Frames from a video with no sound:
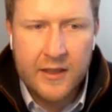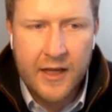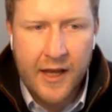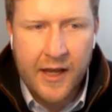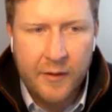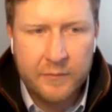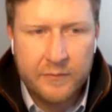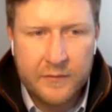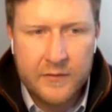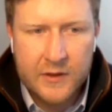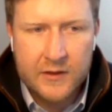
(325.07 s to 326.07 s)

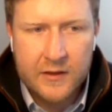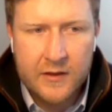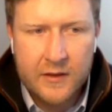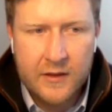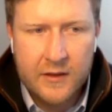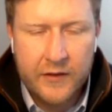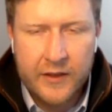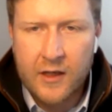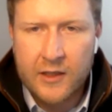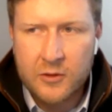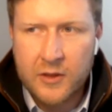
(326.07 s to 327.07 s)
I think
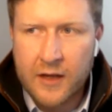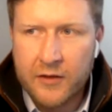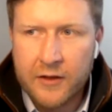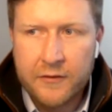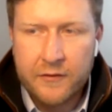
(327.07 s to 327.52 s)
Nigel Lovett.